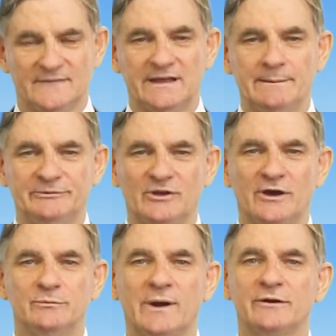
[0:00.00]
In
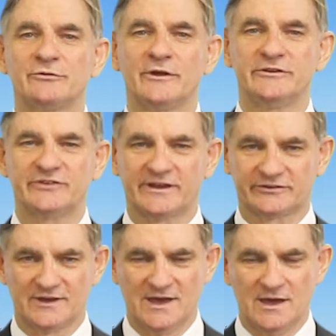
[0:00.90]
episode
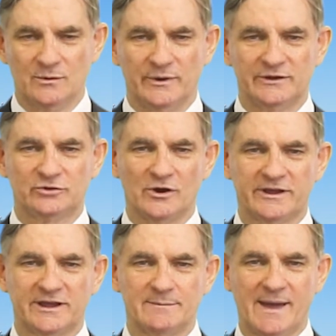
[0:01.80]
136, we are
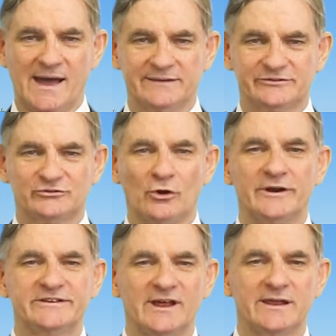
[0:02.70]
talking about
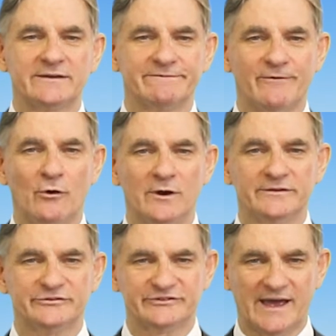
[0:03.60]
storytelling
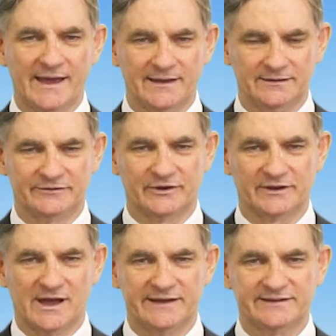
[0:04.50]
for sales.
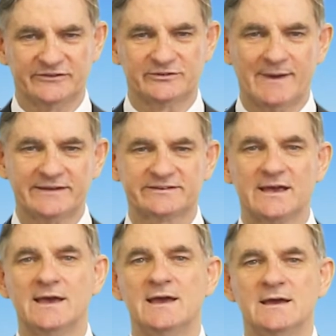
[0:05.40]
Onegai itashimasu.
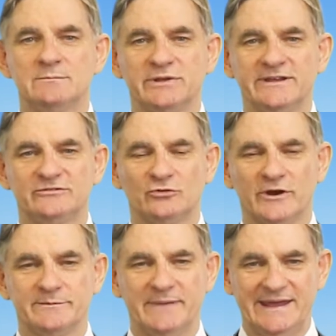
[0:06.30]
Please
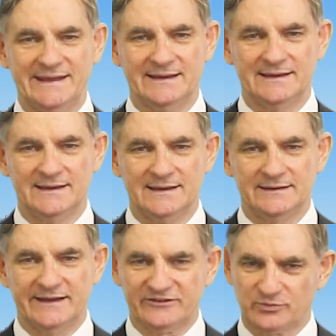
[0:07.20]
join me
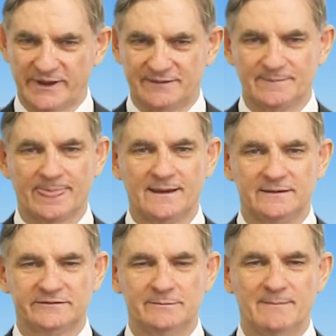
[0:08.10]
next week
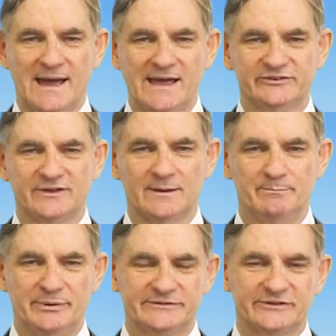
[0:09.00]
to master
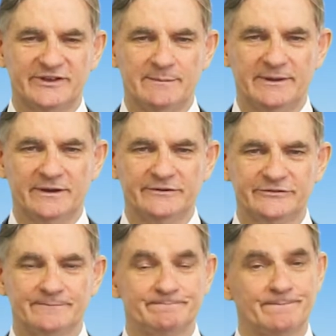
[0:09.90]
business here,
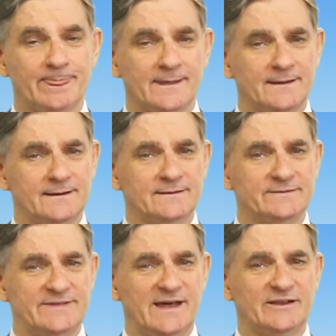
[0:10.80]
because
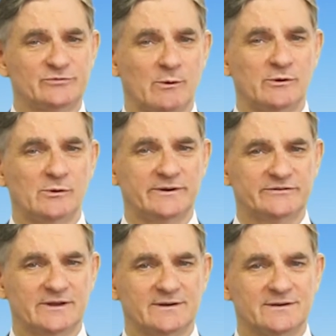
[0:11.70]
that is what we want,
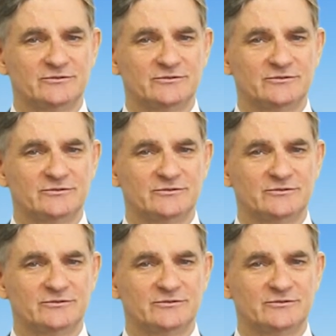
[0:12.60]
isn't it?